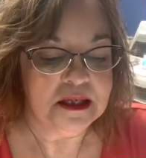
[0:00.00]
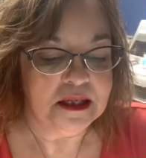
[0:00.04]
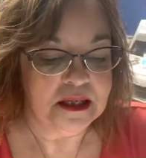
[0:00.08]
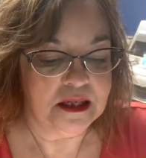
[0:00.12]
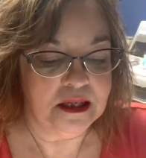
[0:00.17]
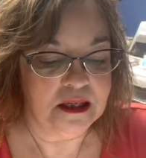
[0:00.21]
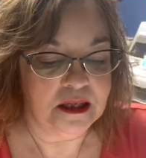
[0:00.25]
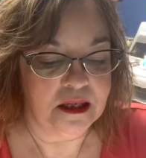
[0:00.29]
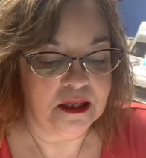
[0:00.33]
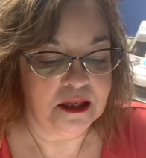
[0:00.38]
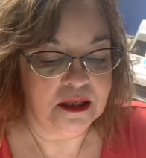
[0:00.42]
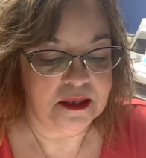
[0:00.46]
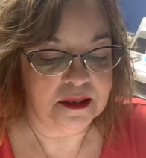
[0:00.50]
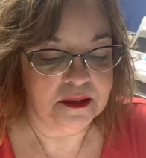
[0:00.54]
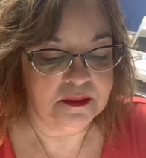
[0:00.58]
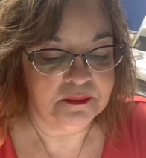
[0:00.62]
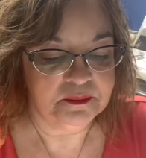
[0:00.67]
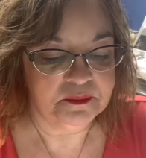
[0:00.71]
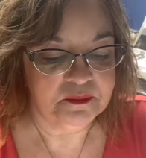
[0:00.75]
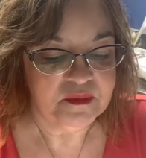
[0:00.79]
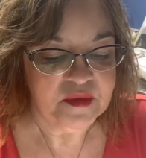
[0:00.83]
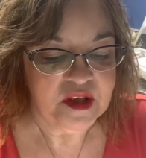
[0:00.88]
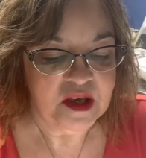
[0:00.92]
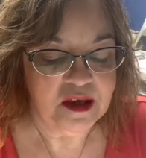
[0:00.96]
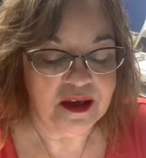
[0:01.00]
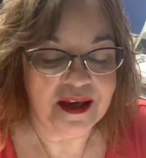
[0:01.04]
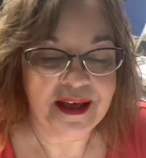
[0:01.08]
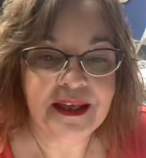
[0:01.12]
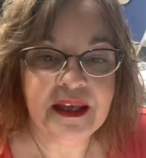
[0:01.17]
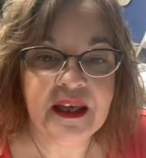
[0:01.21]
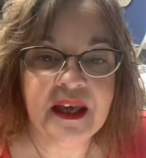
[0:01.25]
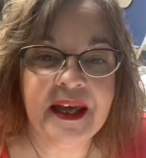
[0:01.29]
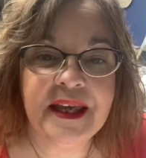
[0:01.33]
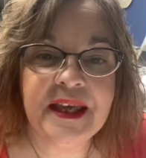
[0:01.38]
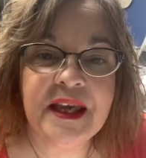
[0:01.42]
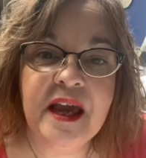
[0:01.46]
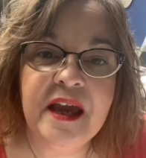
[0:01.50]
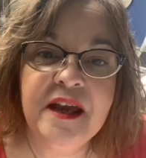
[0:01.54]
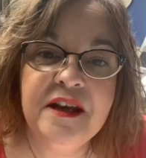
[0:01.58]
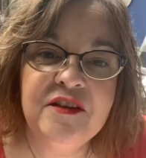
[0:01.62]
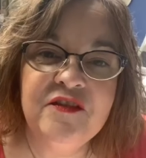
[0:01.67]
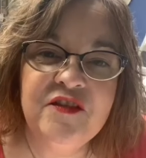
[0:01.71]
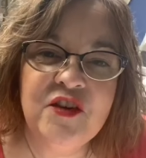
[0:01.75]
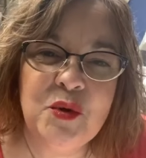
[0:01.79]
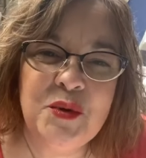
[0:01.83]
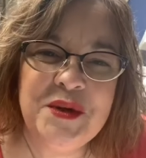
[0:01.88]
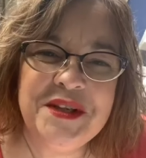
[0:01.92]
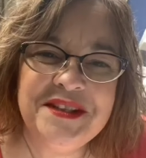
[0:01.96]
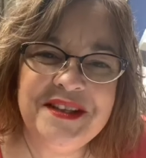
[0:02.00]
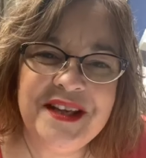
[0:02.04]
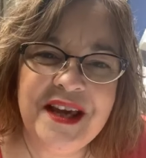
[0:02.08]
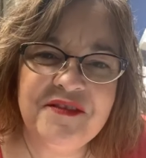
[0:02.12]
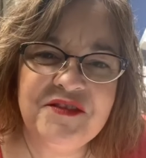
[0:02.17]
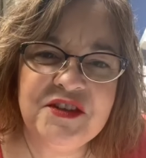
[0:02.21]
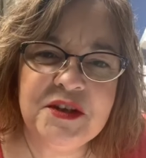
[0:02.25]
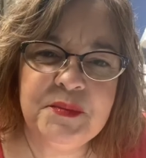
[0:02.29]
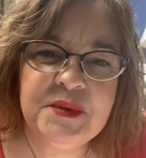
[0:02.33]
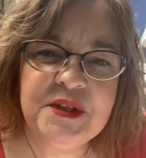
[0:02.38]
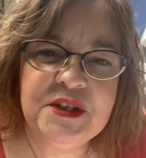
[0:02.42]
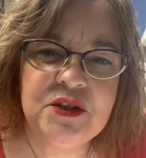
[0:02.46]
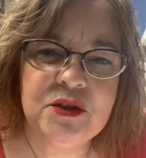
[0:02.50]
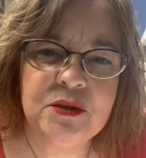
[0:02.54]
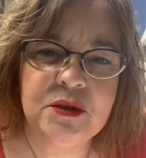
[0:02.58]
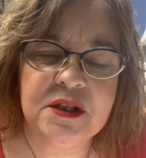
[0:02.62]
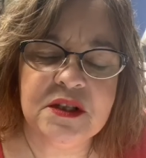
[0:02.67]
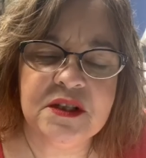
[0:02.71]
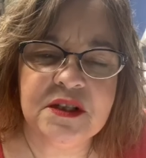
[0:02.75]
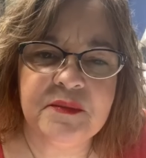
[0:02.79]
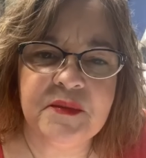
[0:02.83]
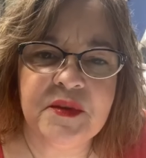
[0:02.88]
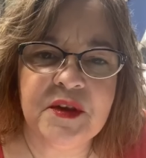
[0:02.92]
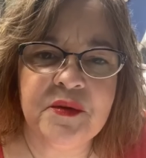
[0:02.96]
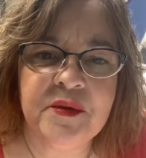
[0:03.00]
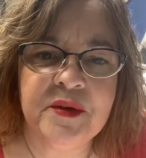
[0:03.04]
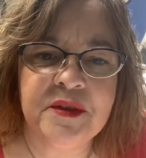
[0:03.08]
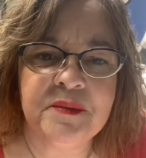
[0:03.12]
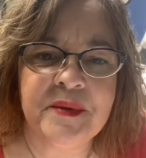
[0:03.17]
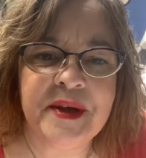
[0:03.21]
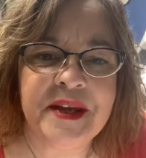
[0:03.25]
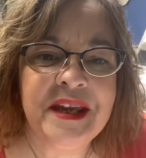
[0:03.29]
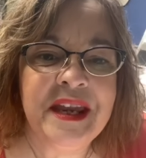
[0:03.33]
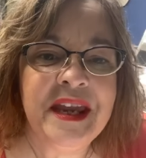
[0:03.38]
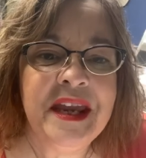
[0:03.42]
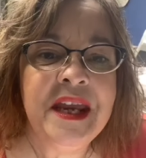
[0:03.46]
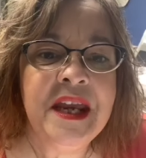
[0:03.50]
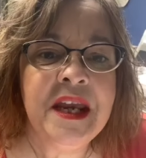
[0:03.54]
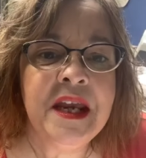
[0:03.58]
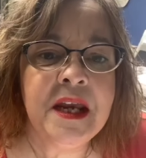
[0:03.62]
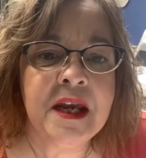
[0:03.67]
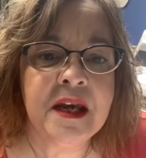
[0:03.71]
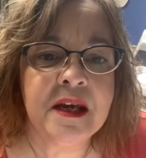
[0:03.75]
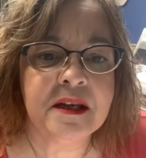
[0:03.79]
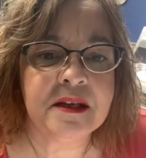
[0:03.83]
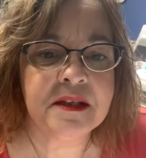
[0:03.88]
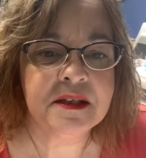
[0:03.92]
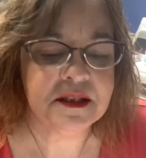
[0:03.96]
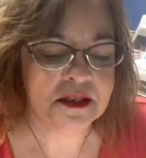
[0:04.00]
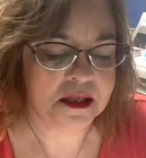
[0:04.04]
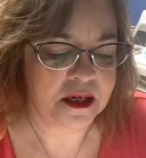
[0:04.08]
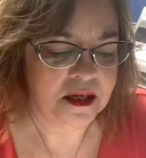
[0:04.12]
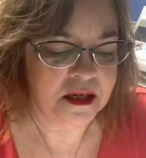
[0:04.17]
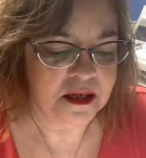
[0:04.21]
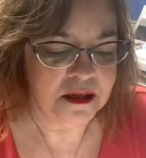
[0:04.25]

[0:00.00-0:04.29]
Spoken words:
I kind of always have to be doing something with my hands.